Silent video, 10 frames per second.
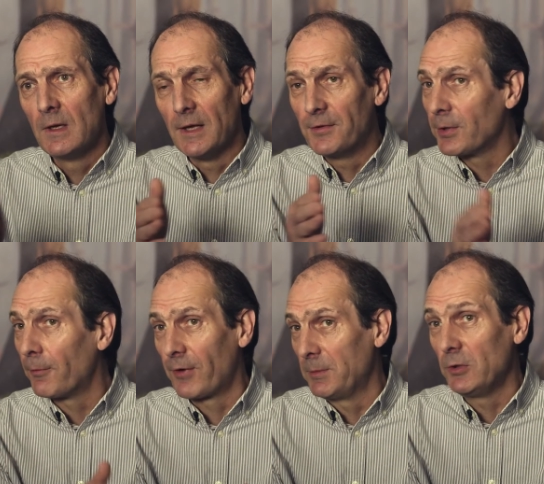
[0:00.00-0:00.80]
In stop
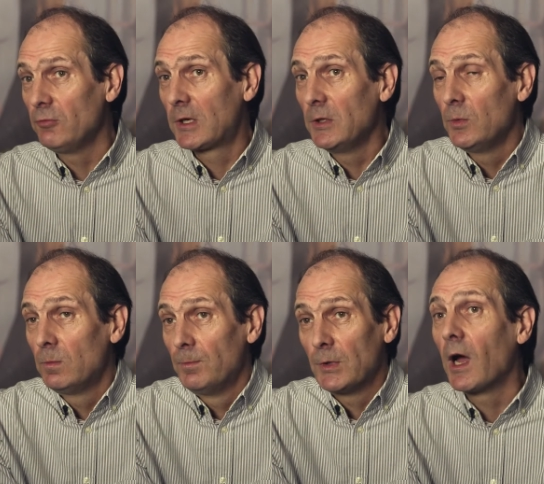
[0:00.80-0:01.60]
frame, you, you,
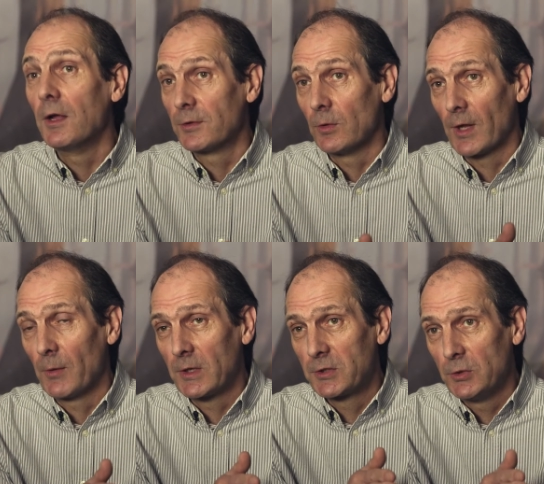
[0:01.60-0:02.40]
you can't do that.
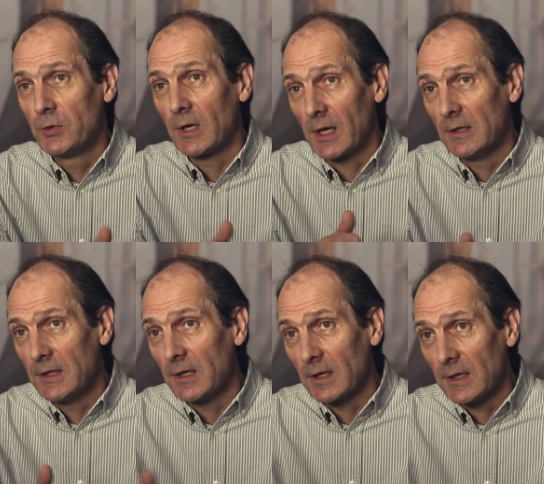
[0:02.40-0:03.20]
We're shooting kind of
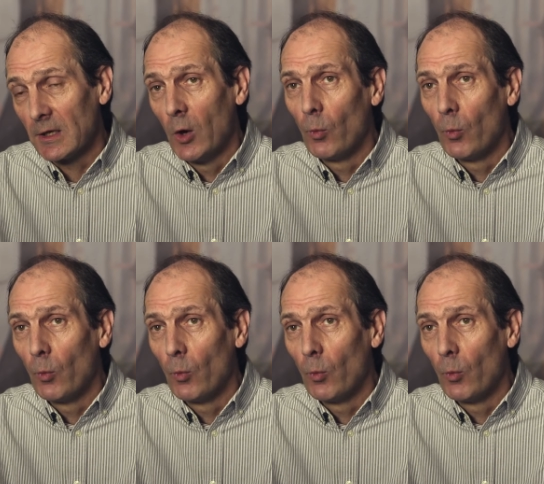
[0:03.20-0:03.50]
linearly.